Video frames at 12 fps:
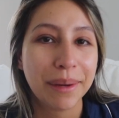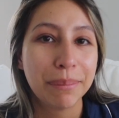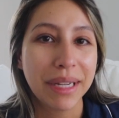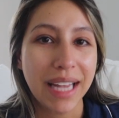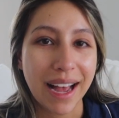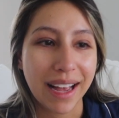
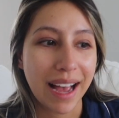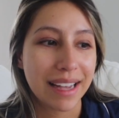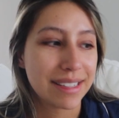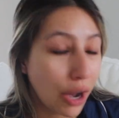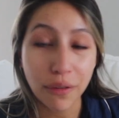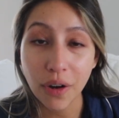But yeah,
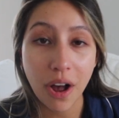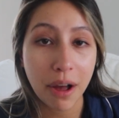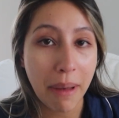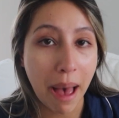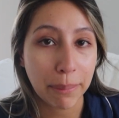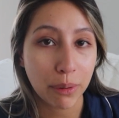guys, overall, I'm
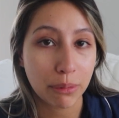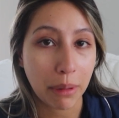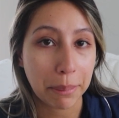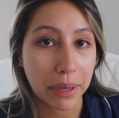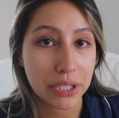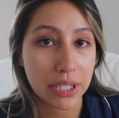happy with my
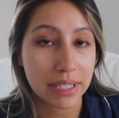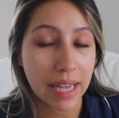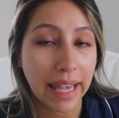purchase.